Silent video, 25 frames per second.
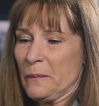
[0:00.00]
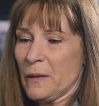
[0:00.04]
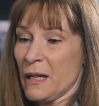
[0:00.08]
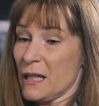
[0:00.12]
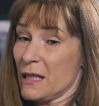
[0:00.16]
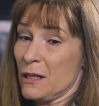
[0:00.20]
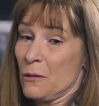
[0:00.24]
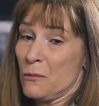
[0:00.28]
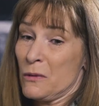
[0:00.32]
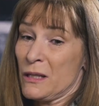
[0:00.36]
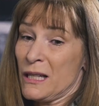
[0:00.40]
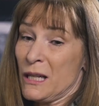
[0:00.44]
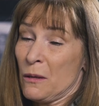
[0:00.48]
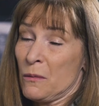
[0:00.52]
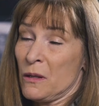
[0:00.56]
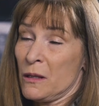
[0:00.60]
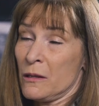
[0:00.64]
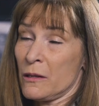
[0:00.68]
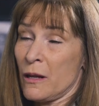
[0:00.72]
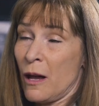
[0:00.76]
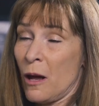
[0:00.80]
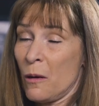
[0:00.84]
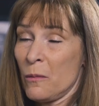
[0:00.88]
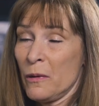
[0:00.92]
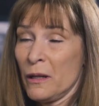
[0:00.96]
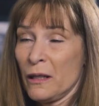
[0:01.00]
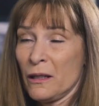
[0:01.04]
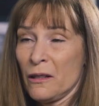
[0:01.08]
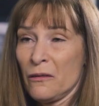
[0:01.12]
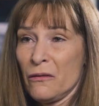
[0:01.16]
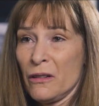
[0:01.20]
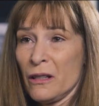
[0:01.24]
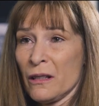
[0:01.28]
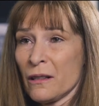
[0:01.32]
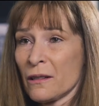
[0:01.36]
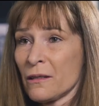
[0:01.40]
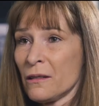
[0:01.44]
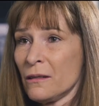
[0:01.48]
because it was him and Zabi in a
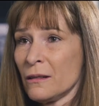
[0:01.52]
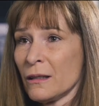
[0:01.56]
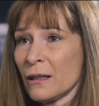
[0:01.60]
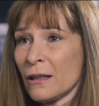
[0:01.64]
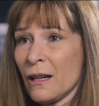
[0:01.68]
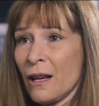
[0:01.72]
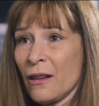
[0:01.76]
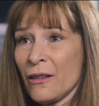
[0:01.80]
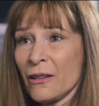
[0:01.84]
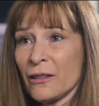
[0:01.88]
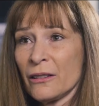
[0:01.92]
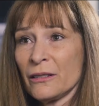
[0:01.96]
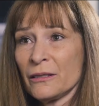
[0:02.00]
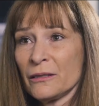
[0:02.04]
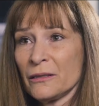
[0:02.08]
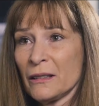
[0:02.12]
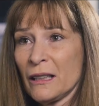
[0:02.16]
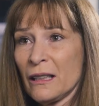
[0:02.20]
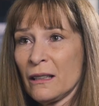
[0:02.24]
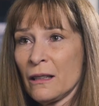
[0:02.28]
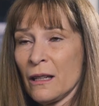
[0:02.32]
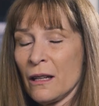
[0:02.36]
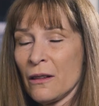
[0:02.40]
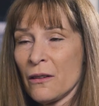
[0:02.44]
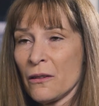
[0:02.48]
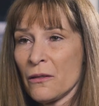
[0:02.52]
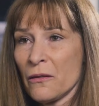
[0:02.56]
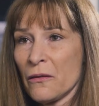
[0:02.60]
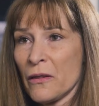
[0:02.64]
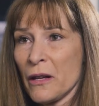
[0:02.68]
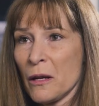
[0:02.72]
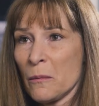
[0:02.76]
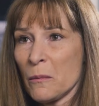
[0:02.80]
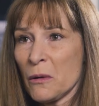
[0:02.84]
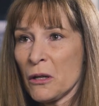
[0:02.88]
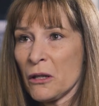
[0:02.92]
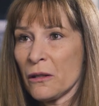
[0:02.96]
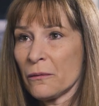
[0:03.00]
vehicle together, and neither of
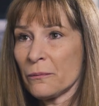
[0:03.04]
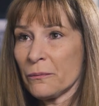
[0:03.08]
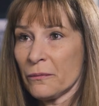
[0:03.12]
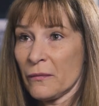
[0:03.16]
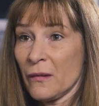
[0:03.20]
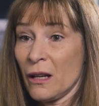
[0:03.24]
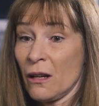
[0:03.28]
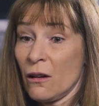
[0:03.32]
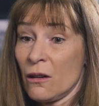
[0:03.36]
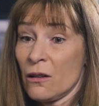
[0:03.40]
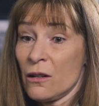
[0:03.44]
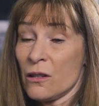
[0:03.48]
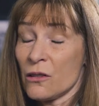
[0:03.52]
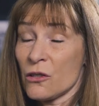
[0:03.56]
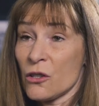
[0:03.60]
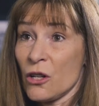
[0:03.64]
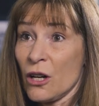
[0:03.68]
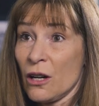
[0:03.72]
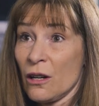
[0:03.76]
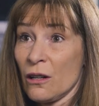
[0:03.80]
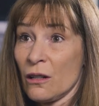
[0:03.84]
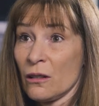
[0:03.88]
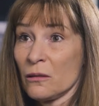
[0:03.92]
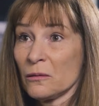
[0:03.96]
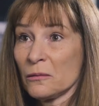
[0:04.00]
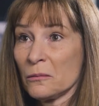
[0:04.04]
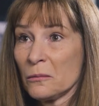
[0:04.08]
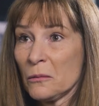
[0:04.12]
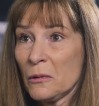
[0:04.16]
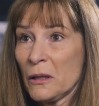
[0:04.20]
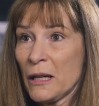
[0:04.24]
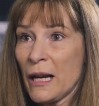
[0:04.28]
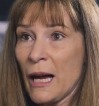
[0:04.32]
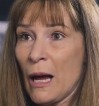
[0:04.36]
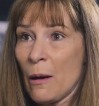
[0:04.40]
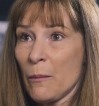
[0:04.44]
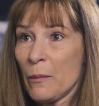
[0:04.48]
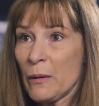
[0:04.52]
them are here to share
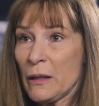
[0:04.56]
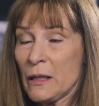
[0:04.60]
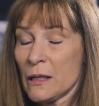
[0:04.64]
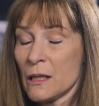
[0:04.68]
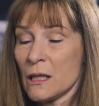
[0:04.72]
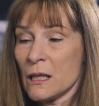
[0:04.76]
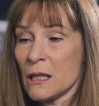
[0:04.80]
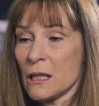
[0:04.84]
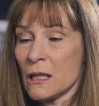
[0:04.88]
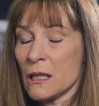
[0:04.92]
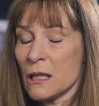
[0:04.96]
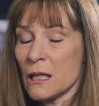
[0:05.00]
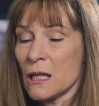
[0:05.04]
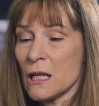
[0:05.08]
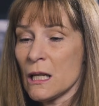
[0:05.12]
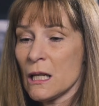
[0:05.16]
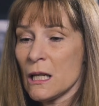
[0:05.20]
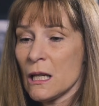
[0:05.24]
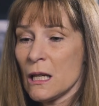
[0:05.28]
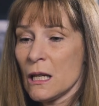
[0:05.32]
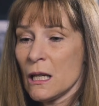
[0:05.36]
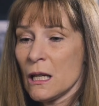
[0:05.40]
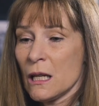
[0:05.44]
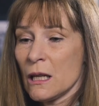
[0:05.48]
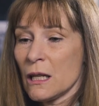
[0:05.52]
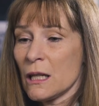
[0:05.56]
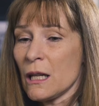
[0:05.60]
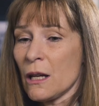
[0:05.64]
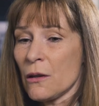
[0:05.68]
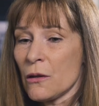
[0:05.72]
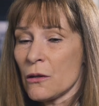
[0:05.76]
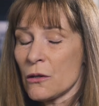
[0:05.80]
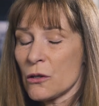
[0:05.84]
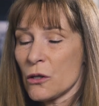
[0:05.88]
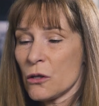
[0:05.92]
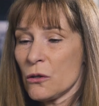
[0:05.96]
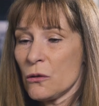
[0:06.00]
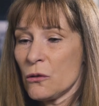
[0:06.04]
what happened. And the
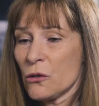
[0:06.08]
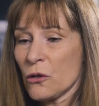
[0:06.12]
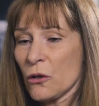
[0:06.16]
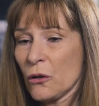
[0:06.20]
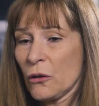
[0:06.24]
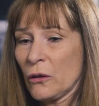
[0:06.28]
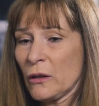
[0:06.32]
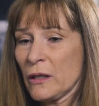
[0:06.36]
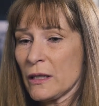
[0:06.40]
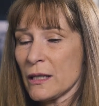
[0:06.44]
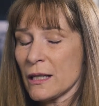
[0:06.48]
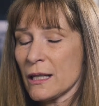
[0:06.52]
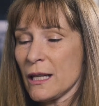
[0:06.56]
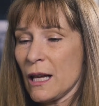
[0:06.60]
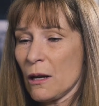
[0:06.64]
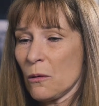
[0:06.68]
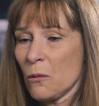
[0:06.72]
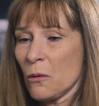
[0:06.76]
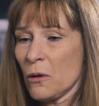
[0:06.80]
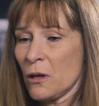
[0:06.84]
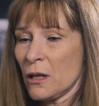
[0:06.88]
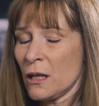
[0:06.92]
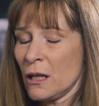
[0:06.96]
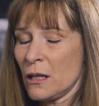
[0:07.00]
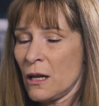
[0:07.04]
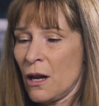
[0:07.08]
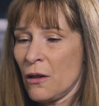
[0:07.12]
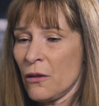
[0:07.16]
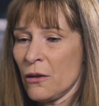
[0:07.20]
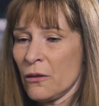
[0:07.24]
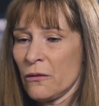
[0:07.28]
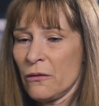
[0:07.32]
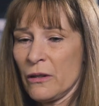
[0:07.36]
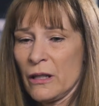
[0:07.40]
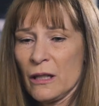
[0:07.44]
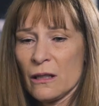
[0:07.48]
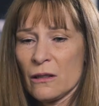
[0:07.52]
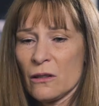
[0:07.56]
other two journalists that were in
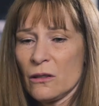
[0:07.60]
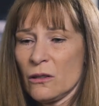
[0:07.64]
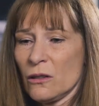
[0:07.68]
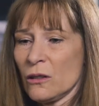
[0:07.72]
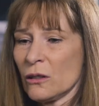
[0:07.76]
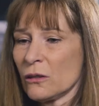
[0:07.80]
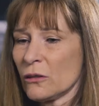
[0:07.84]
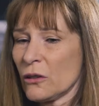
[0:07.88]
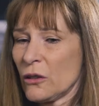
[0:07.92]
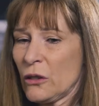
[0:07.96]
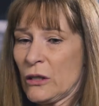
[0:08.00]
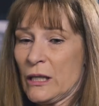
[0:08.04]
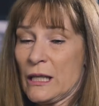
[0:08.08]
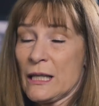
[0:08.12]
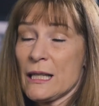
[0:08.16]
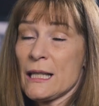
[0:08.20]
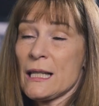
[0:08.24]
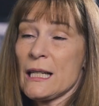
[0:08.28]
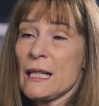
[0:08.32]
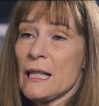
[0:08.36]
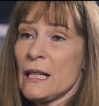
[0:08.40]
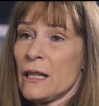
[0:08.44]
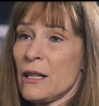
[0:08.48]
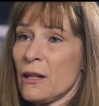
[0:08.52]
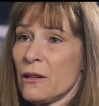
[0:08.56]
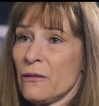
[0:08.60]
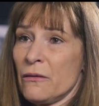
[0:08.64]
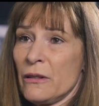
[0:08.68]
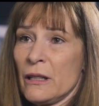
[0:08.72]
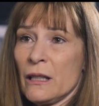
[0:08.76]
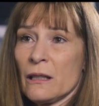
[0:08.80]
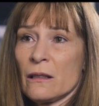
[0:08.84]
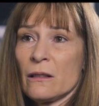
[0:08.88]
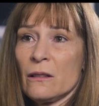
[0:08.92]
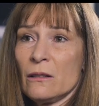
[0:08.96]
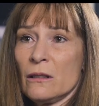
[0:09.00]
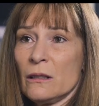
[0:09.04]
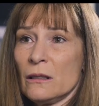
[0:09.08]
another vehicle couldn't see their
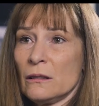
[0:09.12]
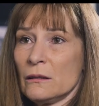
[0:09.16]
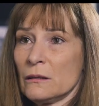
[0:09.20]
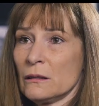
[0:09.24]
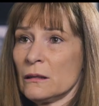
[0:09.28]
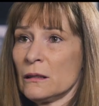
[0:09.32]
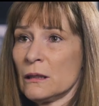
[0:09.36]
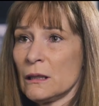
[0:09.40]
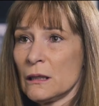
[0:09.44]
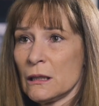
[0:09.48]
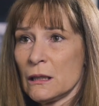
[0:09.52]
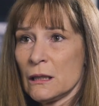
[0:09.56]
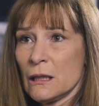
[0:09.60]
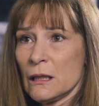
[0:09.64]
vehicle.